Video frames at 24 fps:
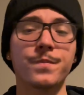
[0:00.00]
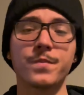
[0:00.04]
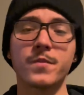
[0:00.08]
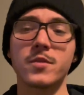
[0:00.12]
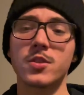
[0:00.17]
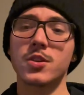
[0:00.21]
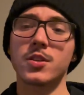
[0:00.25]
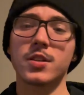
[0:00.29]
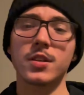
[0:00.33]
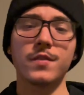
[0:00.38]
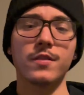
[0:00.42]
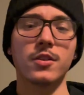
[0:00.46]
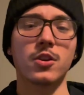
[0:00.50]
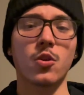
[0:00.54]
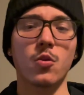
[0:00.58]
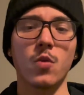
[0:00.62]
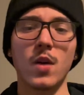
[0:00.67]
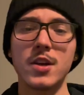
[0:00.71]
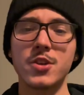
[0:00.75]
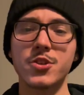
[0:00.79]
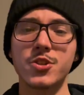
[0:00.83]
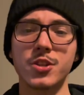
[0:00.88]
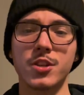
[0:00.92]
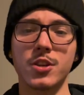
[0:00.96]
just leave a
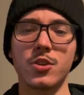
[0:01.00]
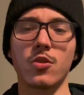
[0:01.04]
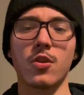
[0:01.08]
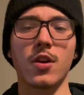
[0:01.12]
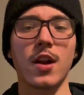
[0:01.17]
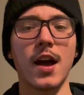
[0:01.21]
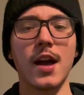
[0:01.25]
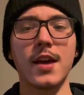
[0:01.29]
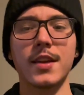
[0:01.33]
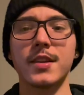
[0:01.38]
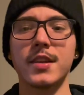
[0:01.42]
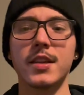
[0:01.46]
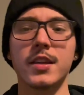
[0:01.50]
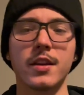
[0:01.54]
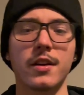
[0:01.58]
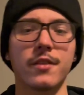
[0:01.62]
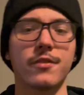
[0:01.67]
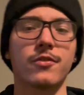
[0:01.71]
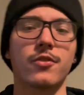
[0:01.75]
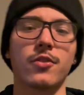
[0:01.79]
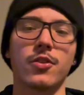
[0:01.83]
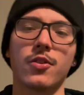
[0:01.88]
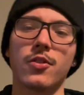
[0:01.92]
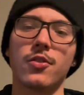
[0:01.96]
question or an idea
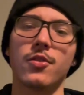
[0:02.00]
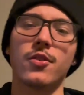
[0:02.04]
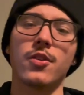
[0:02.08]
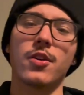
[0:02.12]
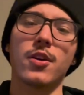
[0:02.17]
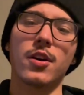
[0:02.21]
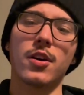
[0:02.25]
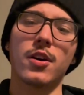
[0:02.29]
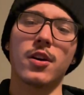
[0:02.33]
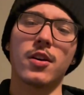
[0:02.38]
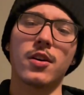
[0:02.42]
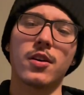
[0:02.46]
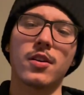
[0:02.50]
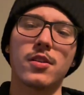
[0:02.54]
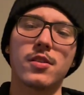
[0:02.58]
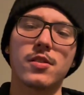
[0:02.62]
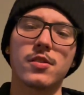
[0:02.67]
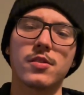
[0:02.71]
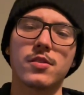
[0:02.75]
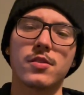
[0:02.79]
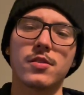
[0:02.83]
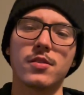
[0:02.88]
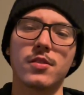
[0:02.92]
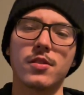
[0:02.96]
for
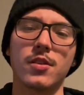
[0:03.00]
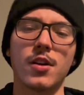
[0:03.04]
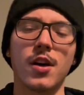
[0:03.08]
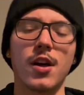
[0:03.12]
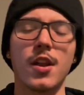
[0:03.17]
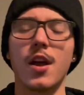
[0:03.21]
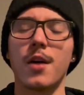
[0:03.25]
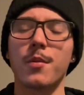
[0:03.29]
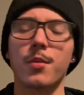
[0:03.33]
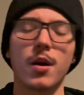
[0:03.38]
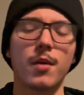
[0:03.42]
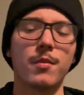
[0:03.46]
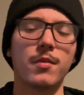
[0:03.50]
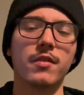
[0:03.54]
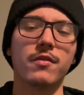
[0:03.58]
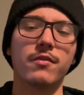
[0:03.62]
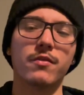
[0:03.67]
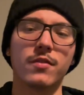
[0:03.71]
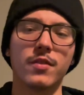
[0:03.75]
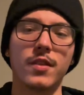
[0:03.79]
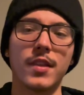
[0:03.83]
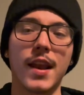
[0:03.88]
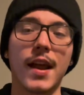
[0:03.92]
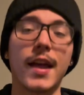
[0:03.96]

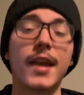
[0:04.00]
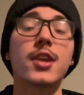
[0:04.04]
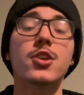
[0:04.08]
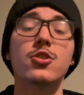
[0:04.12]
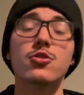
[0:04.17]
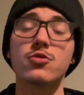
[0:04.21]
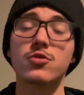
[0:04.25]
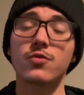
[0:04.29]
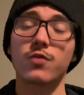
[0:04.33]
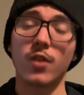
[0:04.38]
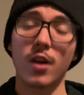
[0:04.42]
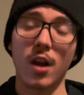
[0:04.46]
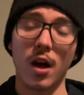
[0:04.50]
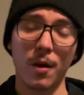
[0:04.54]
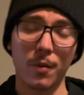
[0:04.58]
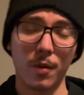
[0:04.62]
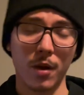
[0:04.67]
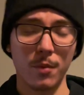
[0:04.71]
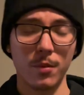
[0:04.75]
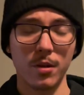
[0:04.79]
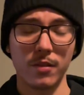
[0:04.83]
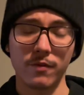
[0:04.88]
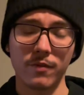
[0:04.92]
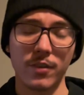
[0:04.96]
that I can use for an
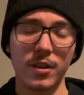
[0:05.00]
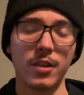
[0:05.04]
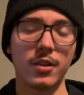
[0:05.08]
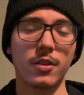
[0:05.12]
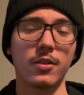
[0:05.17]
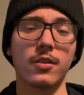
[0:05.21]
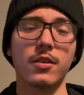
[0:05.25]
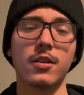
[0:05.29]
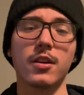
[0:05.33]
upcoming video.